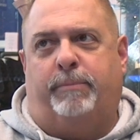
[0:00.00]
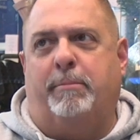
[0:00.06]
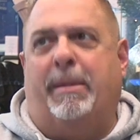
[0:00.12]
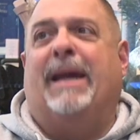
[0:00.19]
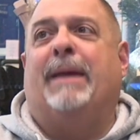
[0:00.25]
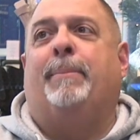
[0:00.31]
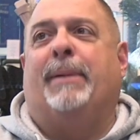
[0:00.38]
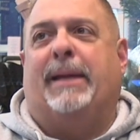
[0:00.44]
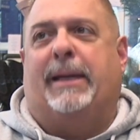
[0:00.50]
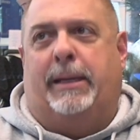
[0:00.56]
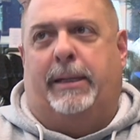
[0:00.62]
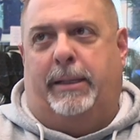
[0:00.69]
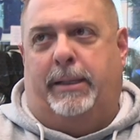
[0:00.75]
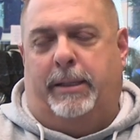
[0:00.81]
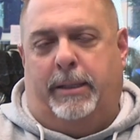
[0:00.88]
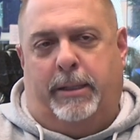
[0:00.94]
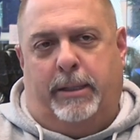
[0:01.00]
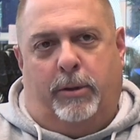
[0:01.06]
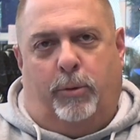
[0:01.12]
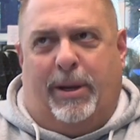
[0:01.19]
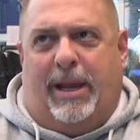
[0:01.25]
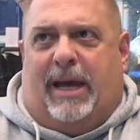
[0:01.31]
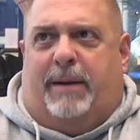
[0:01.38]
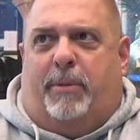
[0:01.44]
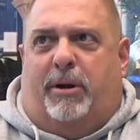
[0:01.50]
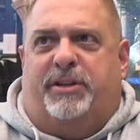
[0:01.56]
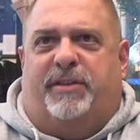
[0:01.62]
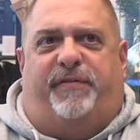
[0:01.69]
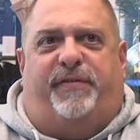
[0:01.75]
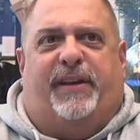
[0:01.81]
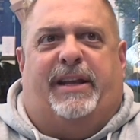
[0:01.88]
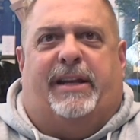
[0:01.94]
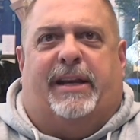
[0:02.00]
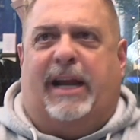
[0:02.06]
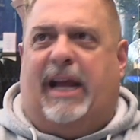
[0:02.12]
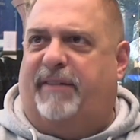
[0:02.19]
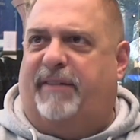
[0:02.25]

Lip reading: We had them undefeated half